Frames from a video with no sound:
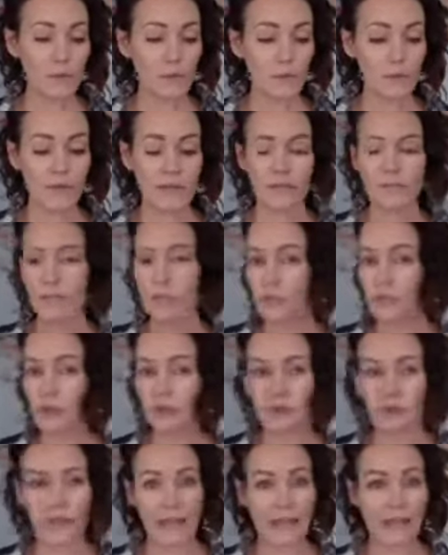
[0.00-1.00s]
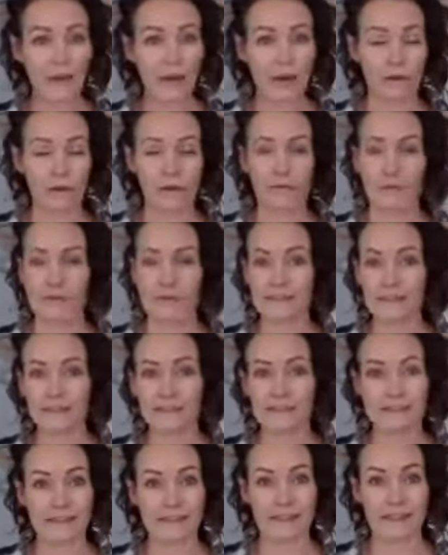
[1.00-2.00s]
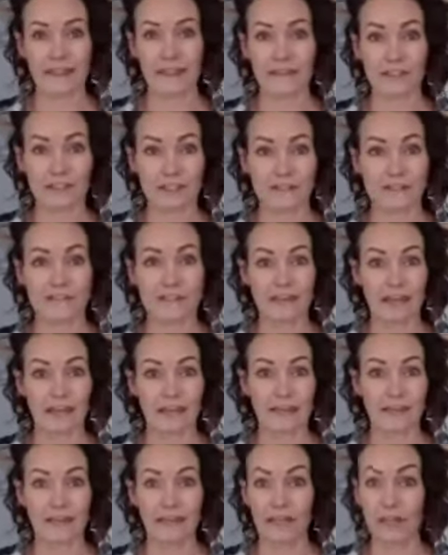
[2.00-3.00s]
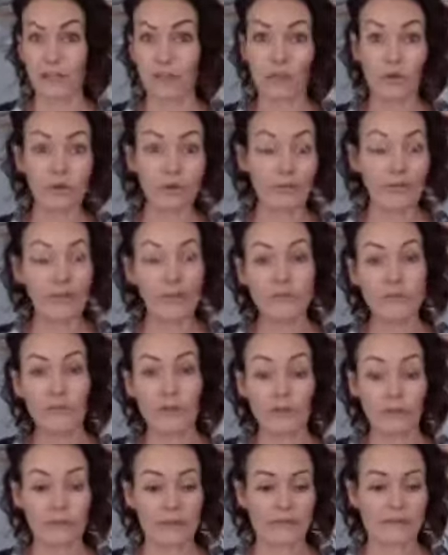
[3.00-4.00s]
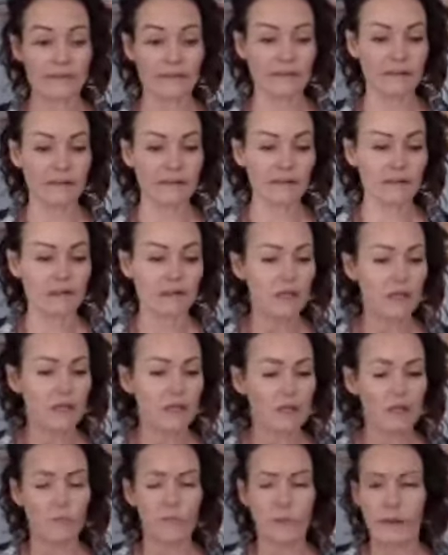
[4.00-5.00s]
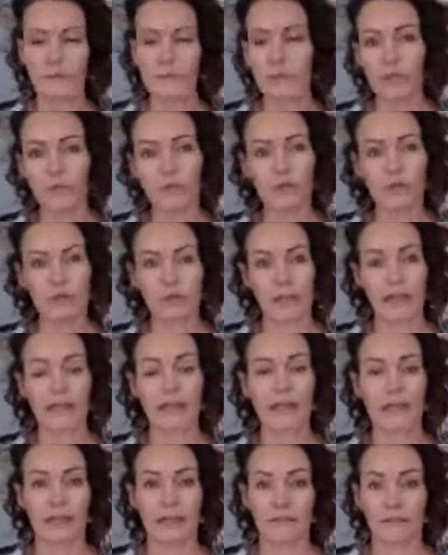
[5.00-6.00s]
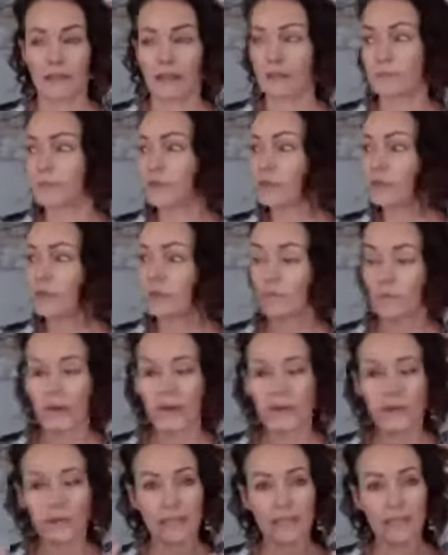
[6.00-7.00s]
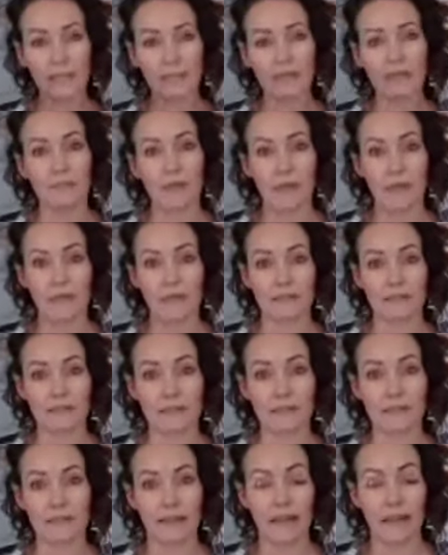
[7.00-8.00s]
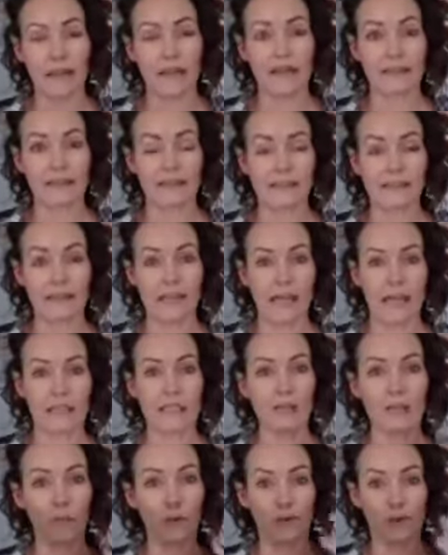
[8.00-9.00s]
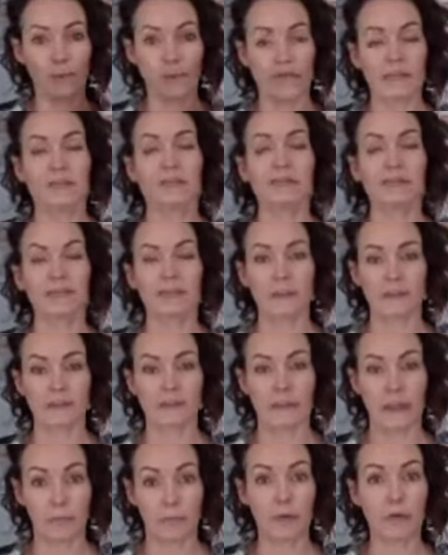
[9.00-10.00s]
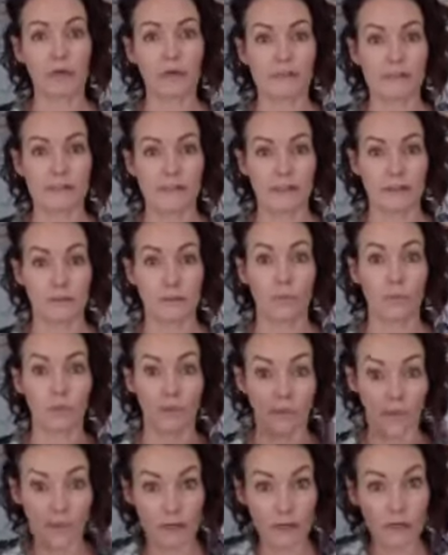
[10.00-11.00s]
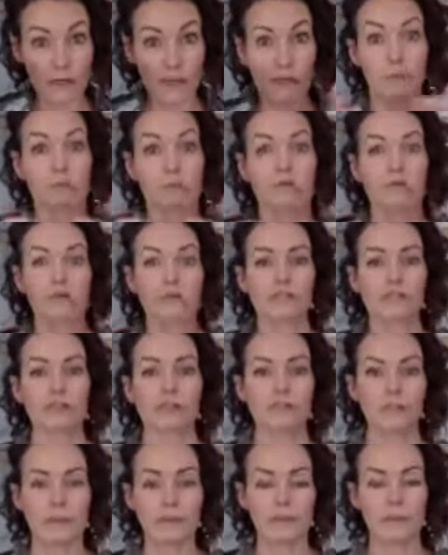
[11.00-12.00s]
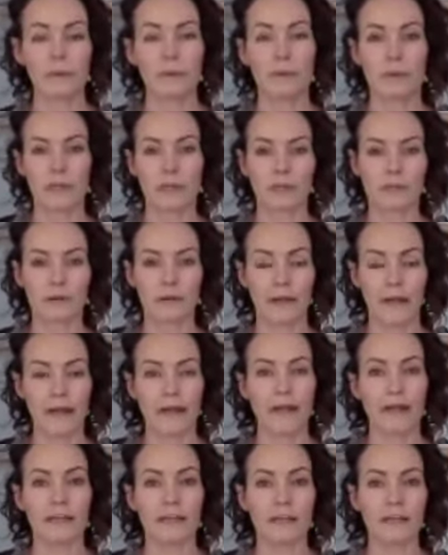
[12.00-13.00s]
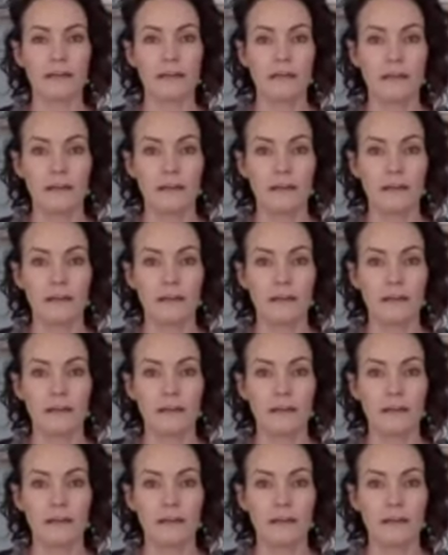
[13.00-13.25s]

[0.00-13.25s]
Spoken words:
Whenever you create all of these things that I had just said that you create for your business, whenever you create any of them, you want to keep in mind that ICA. You want to picture that person or that conglomeration of people in your head